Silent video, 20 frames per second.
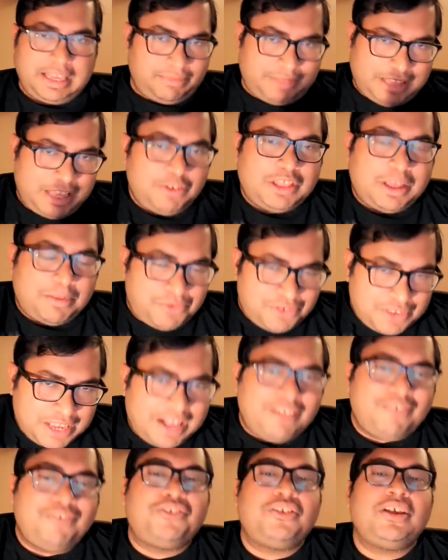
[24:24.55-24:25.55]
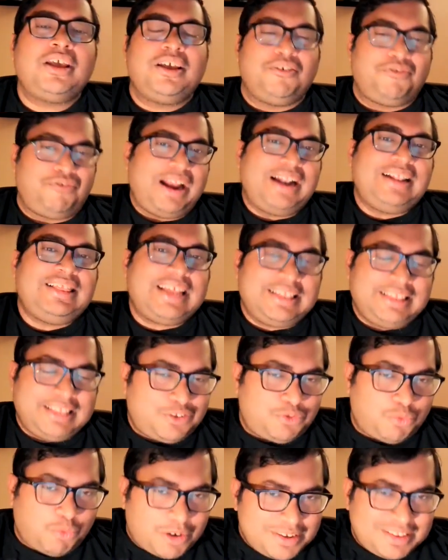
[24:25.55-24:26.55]
They themselves felt that
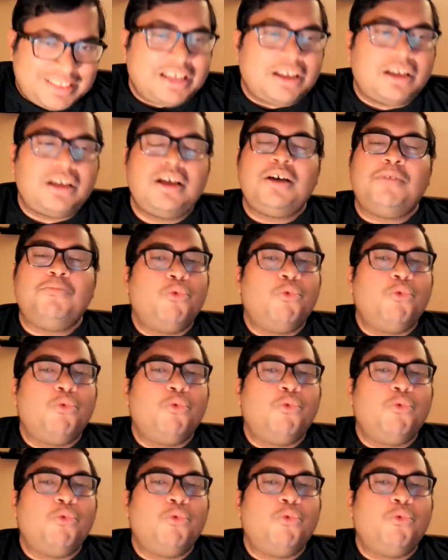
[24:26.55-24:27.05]
this was the